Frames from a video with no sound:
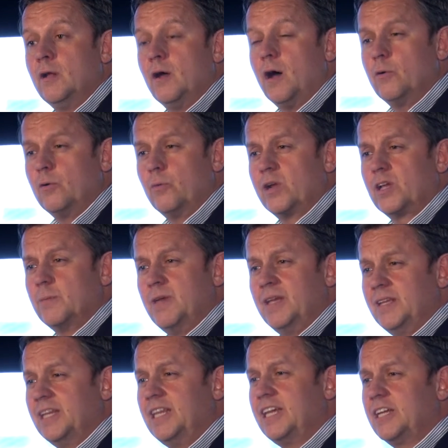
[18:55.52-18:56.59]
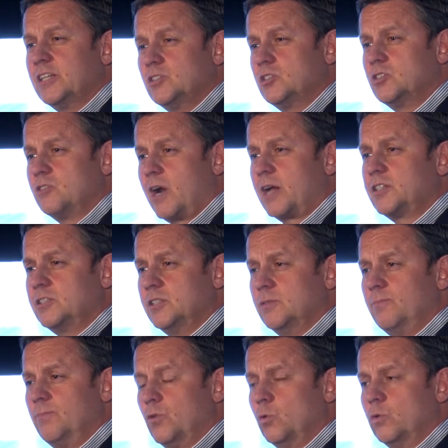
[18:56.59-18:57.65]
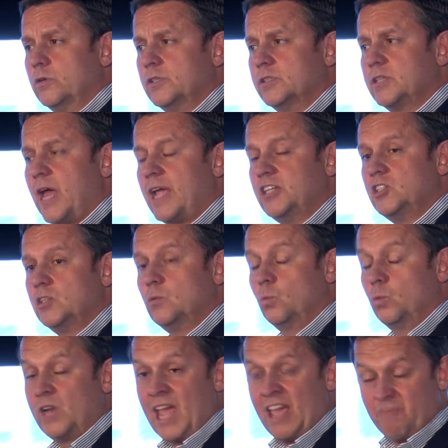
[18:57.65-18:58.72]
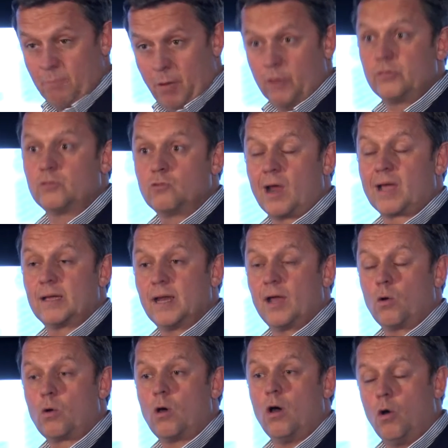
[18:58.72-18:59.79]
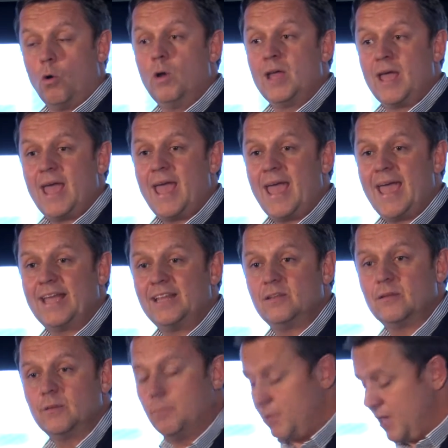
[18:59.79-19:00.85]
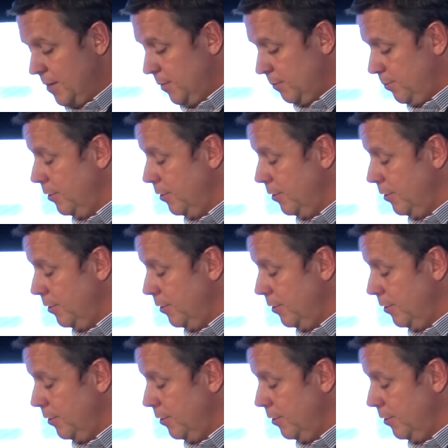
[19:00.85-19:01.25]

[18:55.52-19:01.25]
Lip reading: I would recommend any construction organisation would have both drug and alcohol and impairment